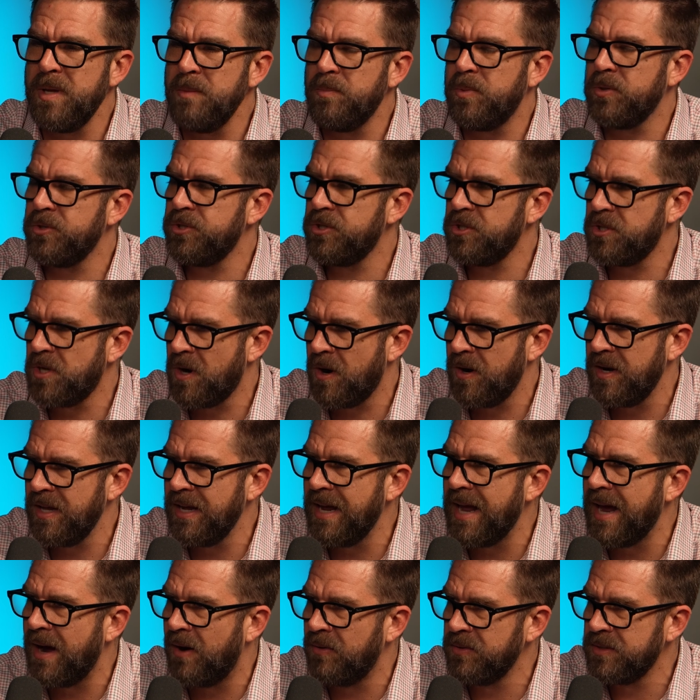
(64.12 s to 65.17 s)
people
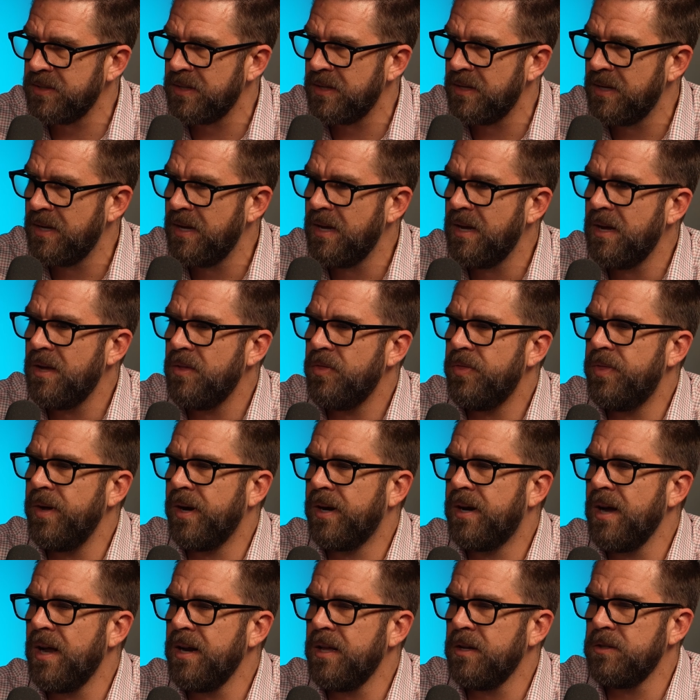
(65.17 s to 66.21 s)
starting out, they're
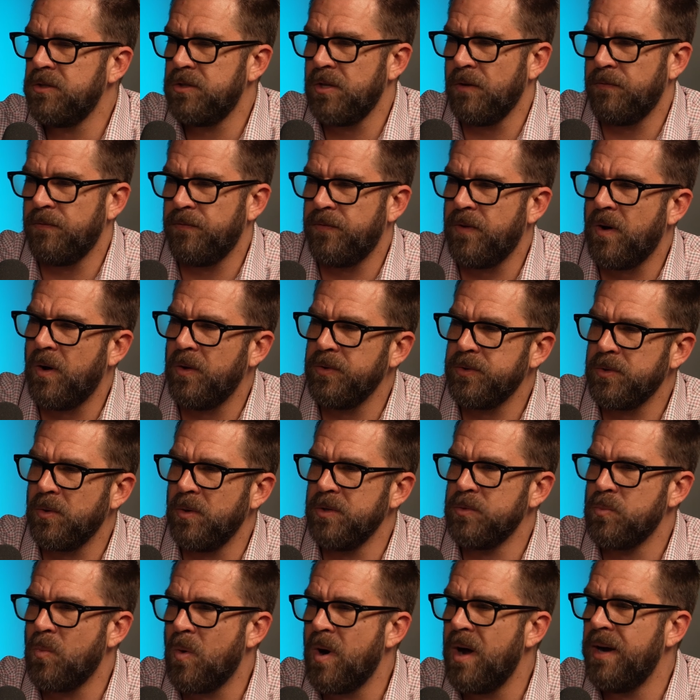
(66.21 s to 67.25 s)
going to default
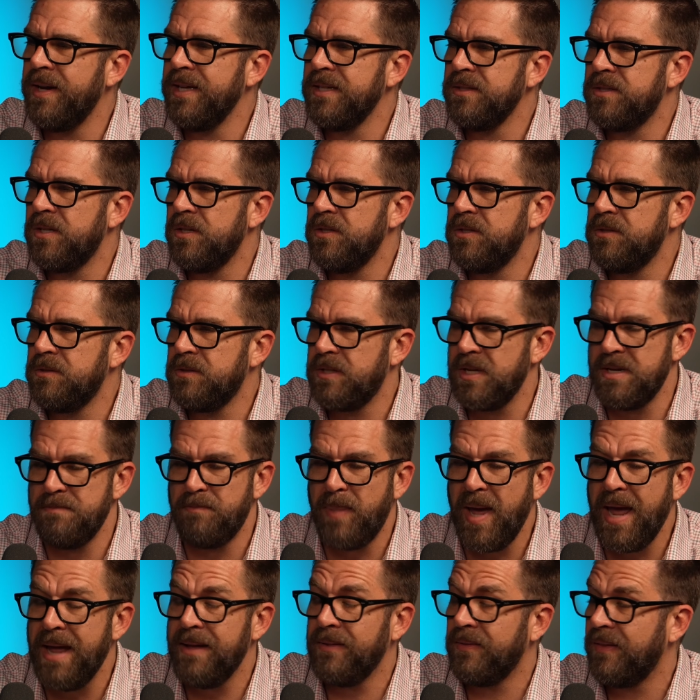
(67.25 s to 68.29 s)
towards wanting to
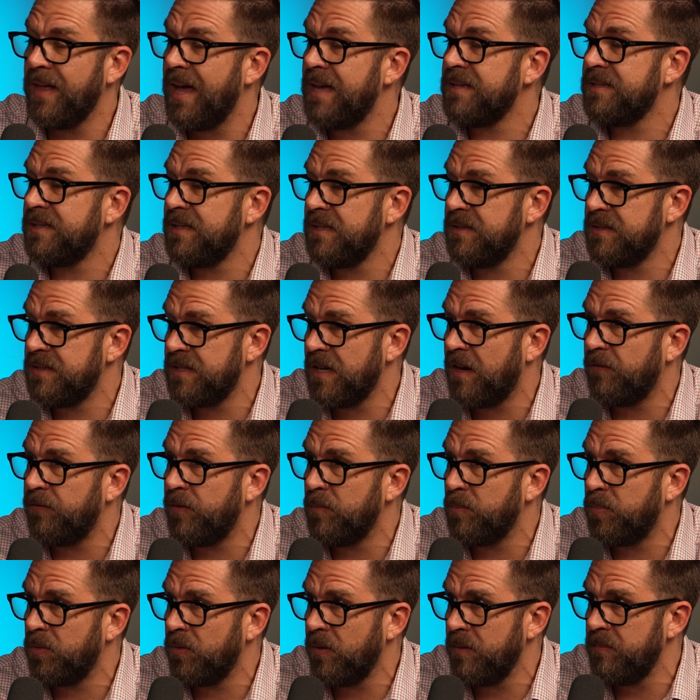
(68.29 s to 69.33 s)
pay less in
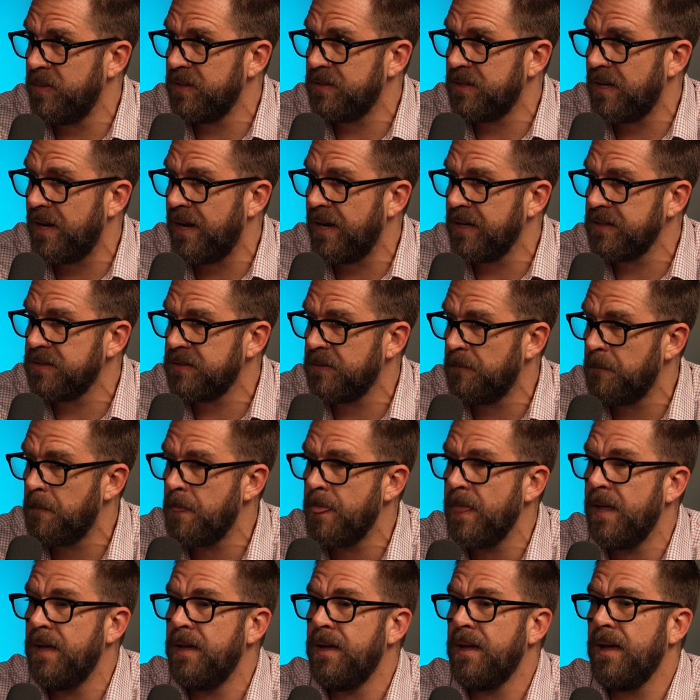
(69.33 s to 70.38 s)
self-employment tax
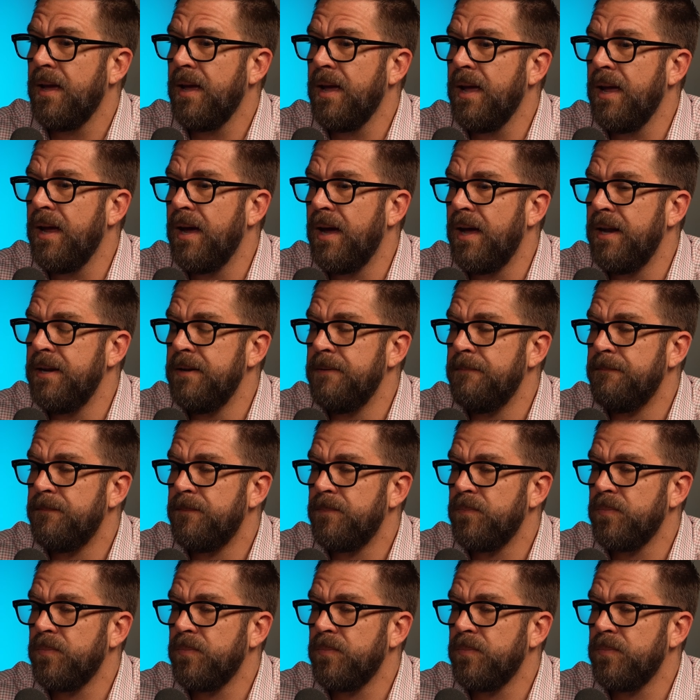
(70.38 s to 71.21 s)
and